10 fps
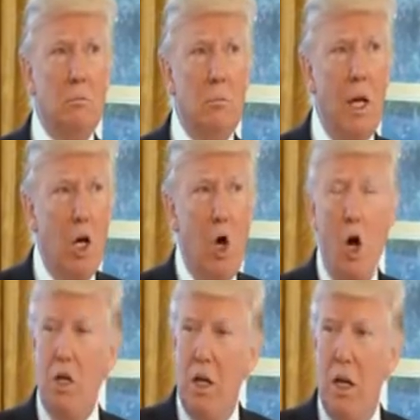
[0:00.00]
a car
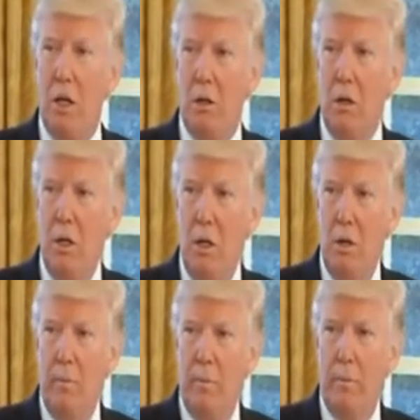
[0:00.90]
together
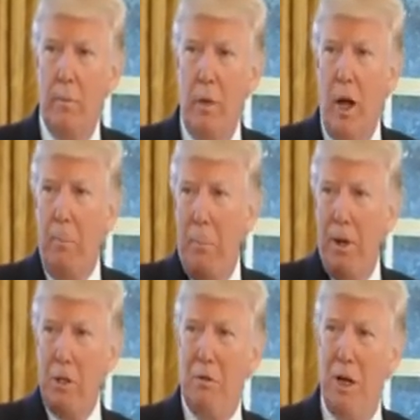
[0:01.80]
up
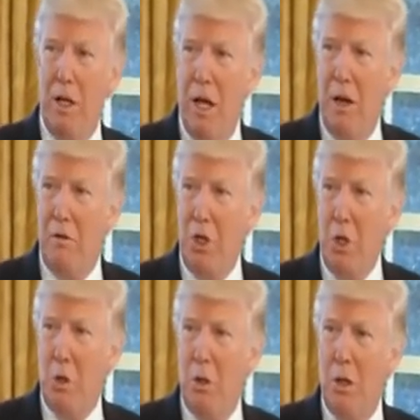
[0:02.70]
Pennsylvania Avenue.
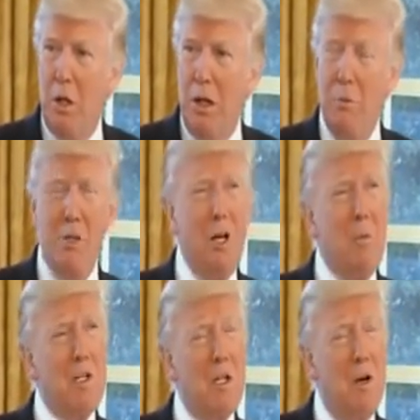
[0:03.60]
And I'm saying to
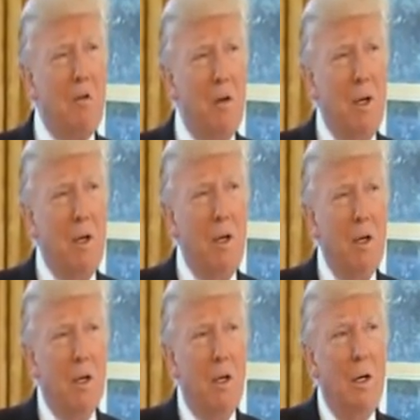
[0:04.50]
myself,
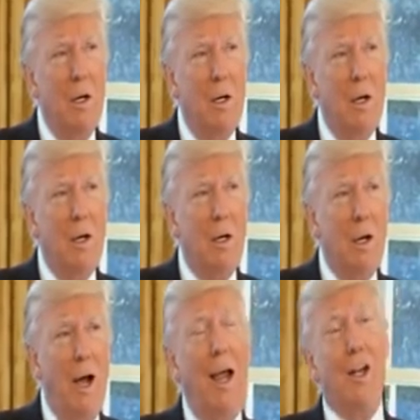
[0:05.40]
I actually